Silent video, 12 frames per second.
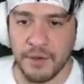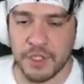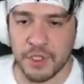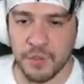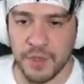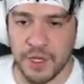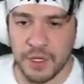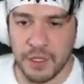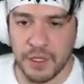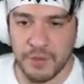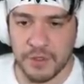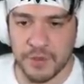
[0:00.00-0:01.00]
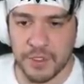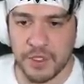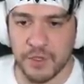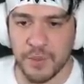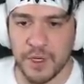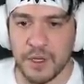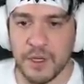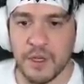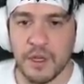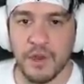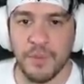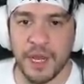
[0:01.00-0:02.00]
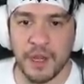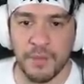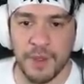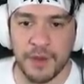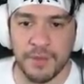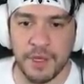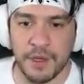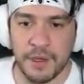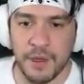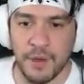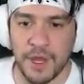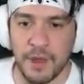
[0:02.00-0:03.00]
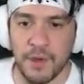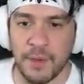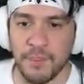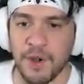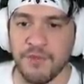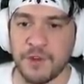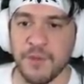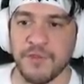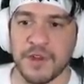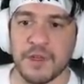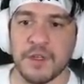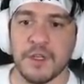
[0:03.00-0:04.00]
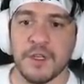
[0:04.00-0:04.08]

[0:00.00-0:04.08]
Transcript: That was stupid. That was really stupid. Go back, go back over there. Okay, okay, perfect, perfect,